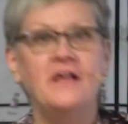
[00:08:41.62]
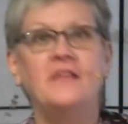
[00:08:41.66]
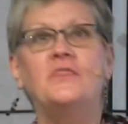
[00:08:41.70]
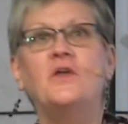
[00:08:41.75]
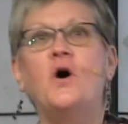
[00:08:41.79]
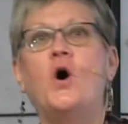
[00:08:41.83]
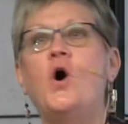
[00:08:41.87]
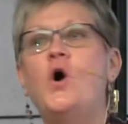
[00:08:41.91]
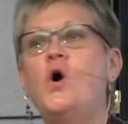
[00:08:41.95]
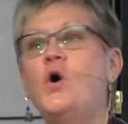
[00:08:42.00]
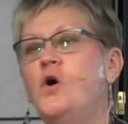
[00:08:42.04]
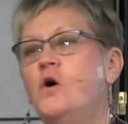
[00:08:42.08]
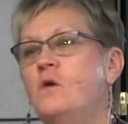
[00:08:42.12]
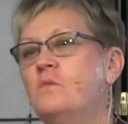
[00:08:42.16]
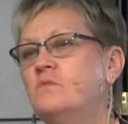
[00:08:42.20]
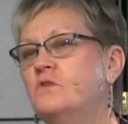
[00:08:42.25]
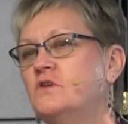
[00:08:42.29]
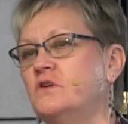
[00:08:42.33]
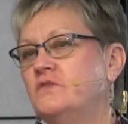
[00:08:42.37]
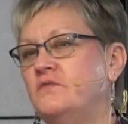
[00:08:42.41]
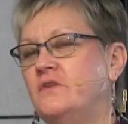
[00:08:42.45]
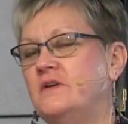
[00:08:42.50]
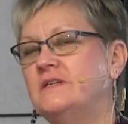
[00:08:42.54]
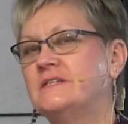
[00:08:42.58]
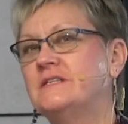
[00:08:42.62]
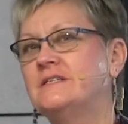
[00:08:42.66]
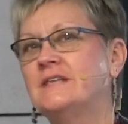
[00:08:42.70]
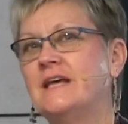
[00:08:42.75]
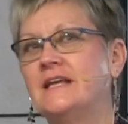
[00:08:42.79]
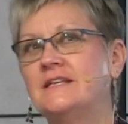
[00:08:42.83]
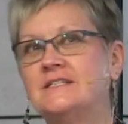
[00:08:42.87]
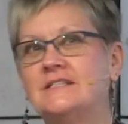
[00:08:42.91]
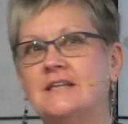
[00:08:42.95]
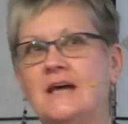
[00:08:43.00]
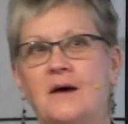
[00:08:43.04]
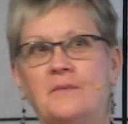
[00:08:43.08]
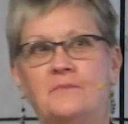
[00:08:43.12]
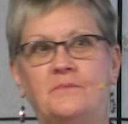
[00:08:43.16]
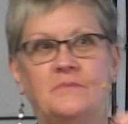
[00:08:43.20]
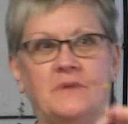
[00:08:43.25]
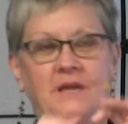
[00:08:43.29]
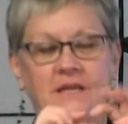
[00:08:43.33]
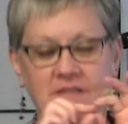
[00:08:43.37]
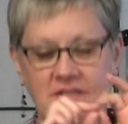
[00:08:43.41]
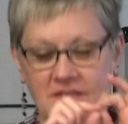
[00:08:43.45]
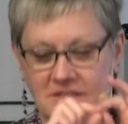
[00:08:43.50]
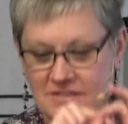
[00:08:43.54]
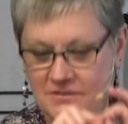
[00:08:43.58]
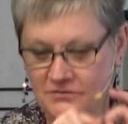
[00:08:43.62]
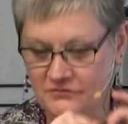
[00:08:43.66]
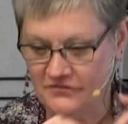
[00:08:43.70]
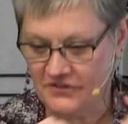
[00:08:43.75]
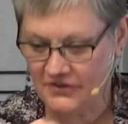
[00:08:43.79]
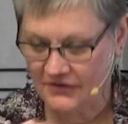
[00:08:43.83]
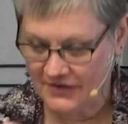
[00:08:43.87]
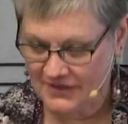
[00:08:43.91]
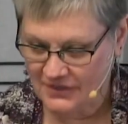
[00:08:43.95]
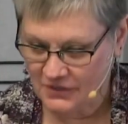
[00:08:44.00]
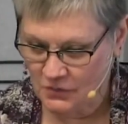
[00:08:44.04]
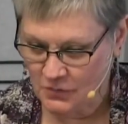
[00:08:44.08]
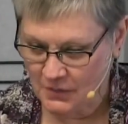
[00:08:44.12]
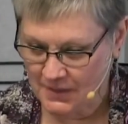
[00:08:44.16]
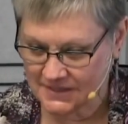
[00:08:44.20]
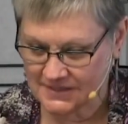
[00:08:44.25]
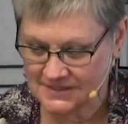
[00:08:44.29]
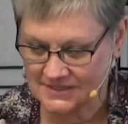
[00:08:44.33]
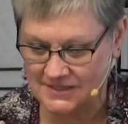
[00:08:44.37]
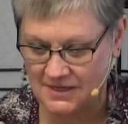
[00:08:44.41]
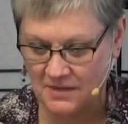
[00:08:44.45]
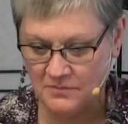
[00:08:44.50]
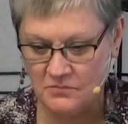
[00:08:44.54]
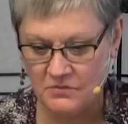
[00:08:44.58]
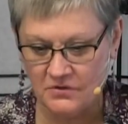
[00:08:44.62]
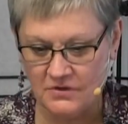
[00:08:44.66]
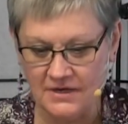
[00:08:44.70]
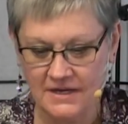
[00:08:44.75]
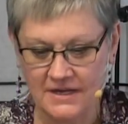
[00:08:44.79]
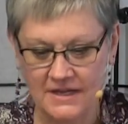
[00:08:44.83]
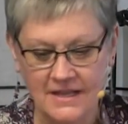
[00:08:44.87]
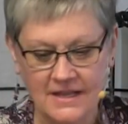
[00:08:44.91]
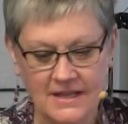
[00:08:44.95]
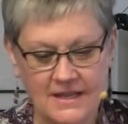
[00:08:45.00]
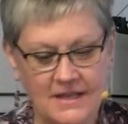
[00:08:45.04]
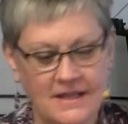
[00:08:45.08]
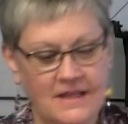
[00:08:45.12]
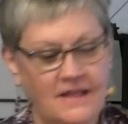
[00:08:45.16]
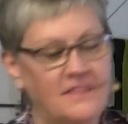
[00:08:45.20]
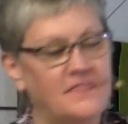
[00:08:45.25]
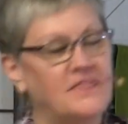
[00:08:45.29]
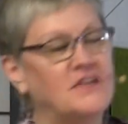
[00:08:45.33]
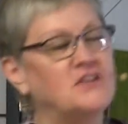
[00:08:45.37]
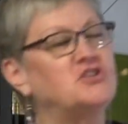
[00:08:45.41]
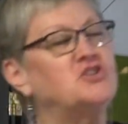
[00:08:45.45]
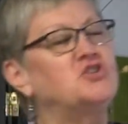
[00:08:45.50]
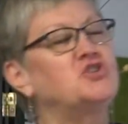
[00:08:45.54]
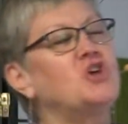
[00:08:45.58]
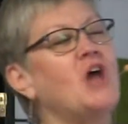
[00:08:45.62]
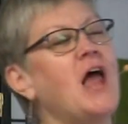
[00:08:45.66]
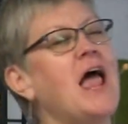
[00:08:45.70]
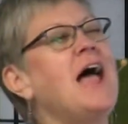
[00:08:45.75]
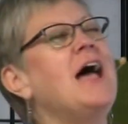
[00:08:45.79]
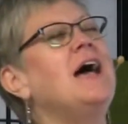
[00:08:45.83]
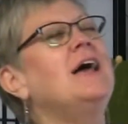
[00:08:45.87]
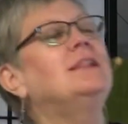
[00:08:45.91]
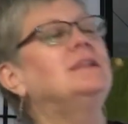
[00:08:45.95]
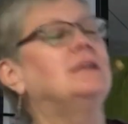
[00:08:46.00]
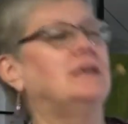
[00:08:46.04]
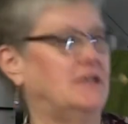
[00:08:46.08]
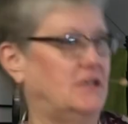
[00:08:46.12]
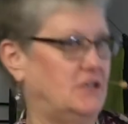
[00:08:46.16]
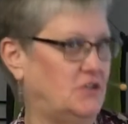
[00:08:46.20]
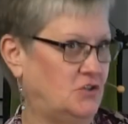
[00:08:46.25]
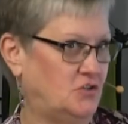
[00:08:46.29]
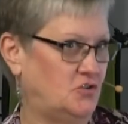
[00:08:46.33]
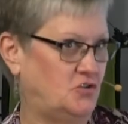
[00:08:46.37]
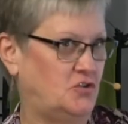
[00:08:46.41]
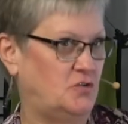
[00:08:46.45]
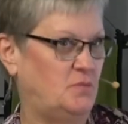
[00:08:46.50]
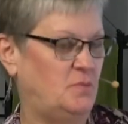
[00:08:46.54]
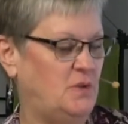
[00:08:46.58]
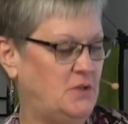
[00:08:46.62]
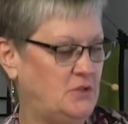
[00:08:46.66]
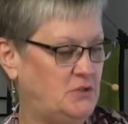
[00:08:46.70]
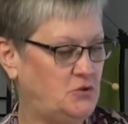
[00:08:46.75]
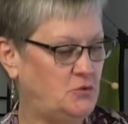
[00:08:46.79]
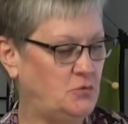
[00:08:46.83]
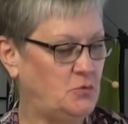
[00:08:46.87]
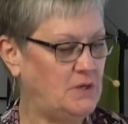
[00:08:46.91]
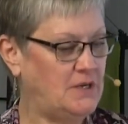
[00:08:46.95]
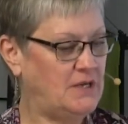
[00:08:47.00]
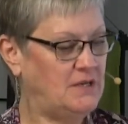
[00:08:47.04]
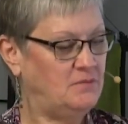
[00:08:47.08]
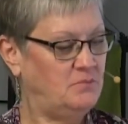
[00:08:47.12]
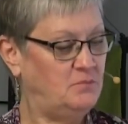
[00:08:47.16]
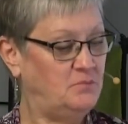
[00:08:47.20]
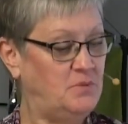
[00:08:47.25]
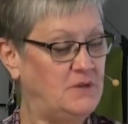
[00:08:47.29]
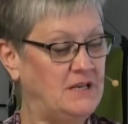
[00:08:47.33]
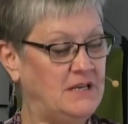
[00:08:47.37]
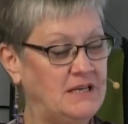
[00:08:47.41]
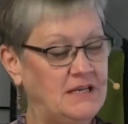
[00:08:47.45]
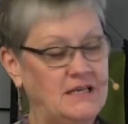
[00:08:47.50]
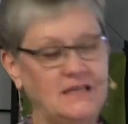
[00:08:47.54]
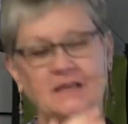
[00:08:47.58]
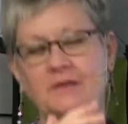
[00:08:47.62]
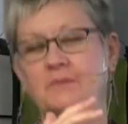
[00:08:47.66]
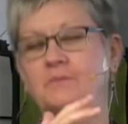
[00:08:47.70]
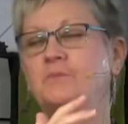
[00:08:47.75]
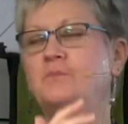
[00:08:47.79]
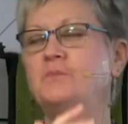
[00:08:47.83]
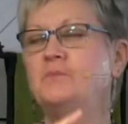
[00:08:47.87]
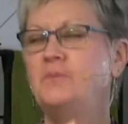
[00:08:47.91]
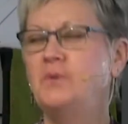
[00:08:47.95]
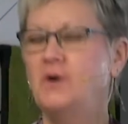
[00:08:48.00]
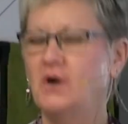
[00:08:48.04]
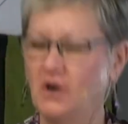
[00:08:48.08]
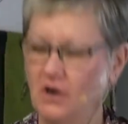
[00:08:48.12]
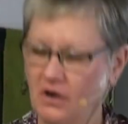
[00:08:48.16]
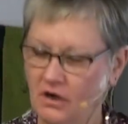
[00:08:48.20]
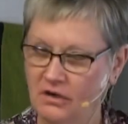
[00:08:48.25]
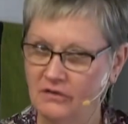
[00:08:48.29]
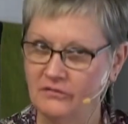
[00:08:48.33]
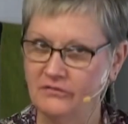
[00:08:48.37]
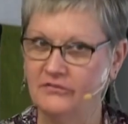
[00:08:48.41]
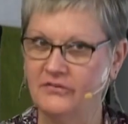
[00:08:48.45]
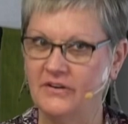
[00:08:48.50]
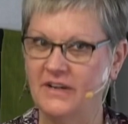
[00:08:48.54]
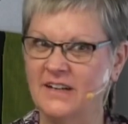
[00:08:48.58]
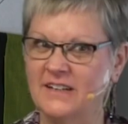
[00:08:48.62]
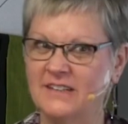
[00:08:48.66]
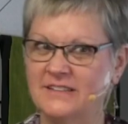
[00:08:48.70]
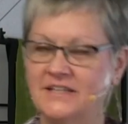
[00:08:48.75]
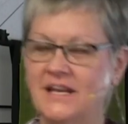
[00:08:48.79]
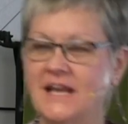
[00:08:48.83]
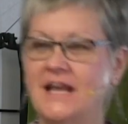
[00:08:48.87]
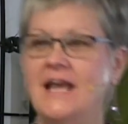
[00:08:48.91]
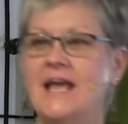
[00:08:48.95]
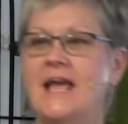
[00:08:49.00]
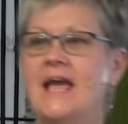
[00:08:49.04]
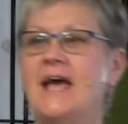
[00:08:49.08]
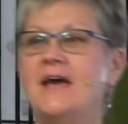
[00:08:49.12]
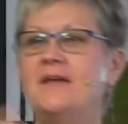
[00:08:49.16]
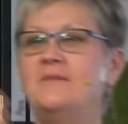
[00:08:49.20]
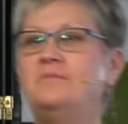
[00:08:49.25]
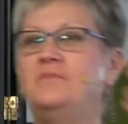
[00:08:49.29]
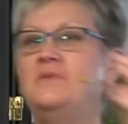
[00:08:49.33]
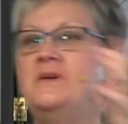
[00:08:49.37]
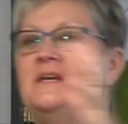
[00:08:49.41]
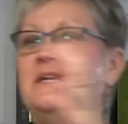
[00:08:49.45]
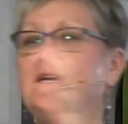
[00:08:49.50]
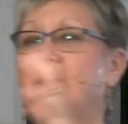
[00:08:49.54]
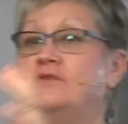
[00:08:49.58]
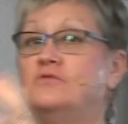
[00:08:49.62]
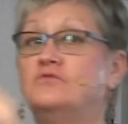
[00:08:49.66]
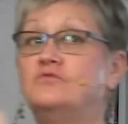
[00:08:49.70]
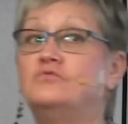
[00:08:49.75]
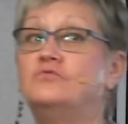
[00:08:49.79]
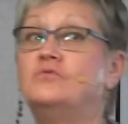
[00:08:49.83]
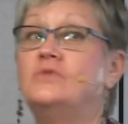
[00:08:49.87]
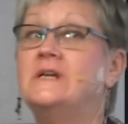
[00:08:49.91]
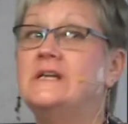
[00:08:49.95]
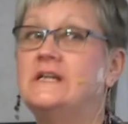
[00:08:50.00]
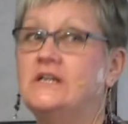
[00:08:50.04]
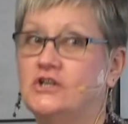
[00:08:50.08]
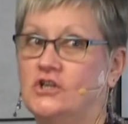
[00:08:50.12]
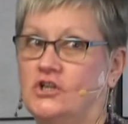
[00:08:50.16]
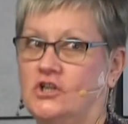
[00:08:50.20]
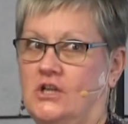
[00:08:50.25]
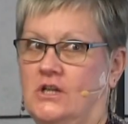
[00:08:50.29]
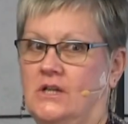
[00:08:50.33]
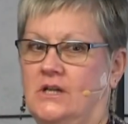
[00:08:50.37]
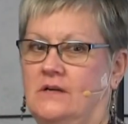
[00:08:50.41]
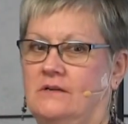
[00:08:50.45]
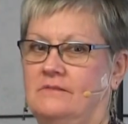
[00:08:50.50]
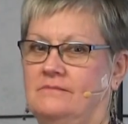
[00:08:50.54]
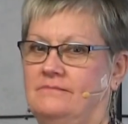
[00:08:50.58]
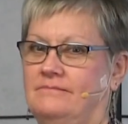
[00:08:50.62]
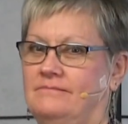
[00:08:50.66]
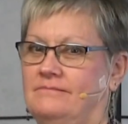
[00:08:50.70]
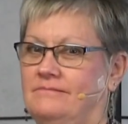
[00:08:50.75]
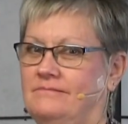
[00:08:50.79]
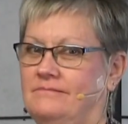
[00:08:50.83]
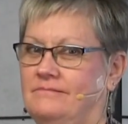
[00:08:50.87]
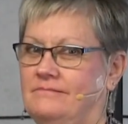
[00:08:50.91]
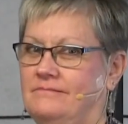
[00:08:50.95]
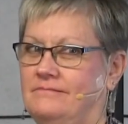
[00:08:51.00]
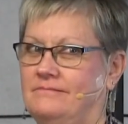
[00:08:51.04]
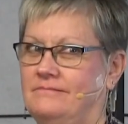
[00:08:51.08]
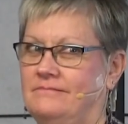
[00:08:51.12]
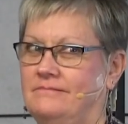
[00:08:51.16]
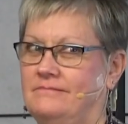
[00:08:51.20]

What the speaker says: The whole movie sets up, in this very quick summary, the challenge between being perfect and being real. Mm-hmm.